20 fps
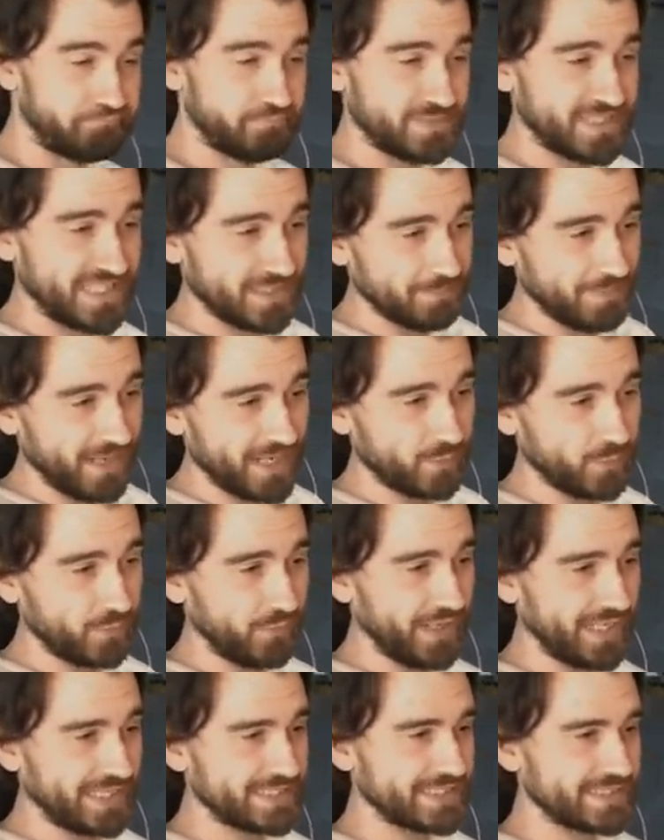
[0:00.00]
Get back with
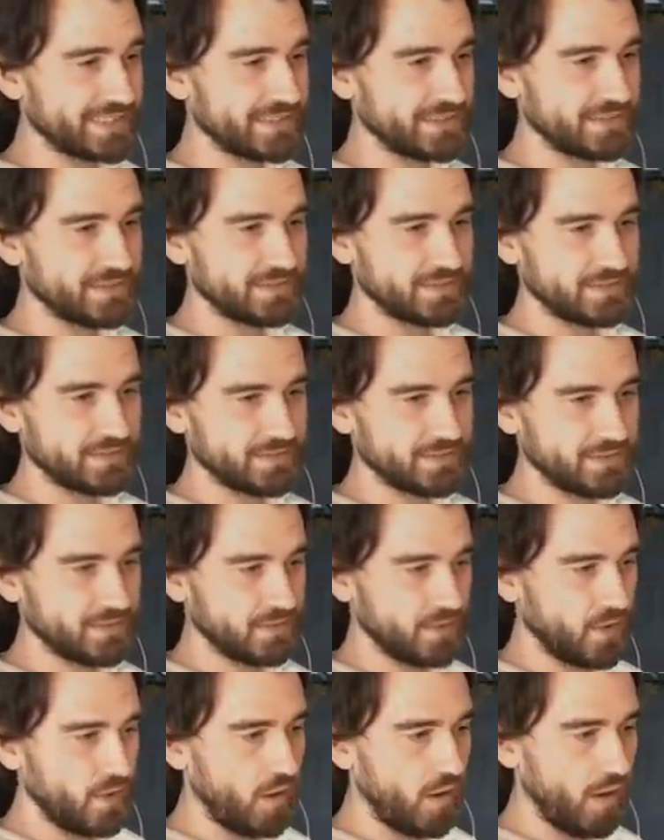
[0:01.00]
rats.
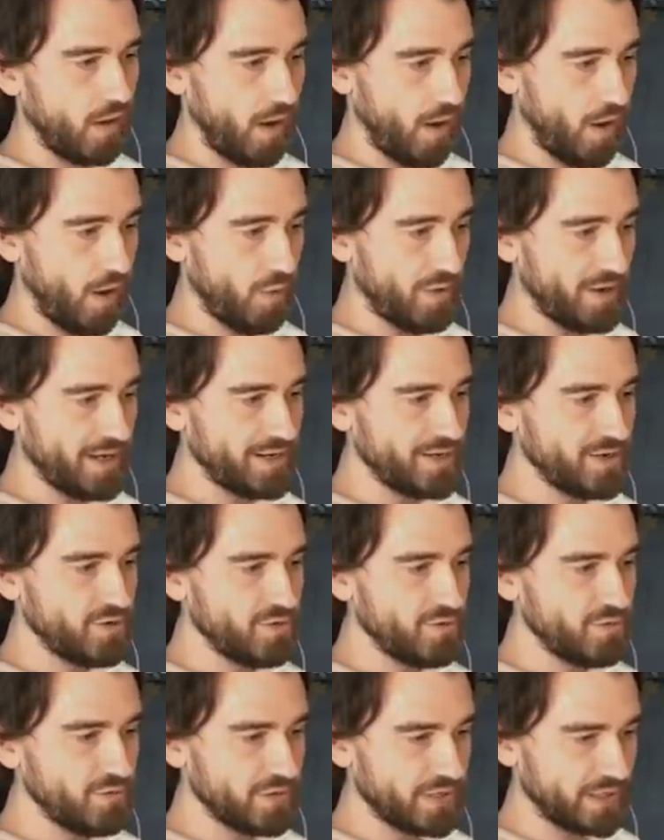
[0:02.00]
Oh, and an
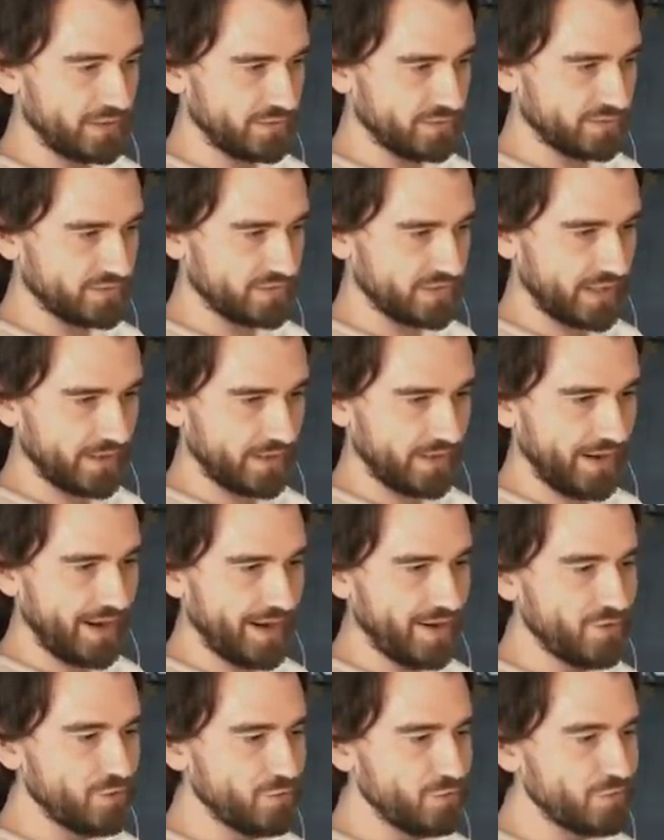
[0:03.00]
Ugin, okay.
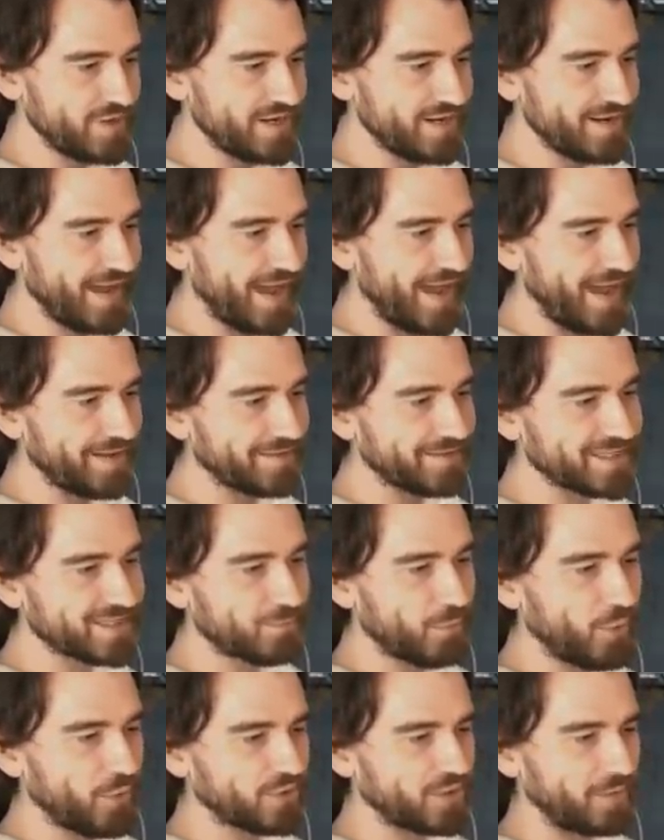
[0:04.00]
An Ugin and a
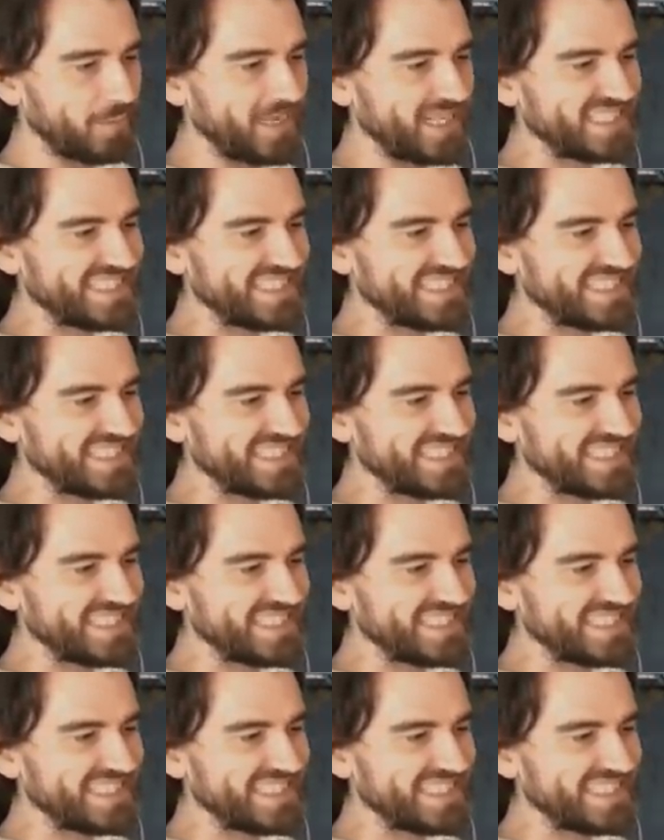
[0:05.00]
Sparta.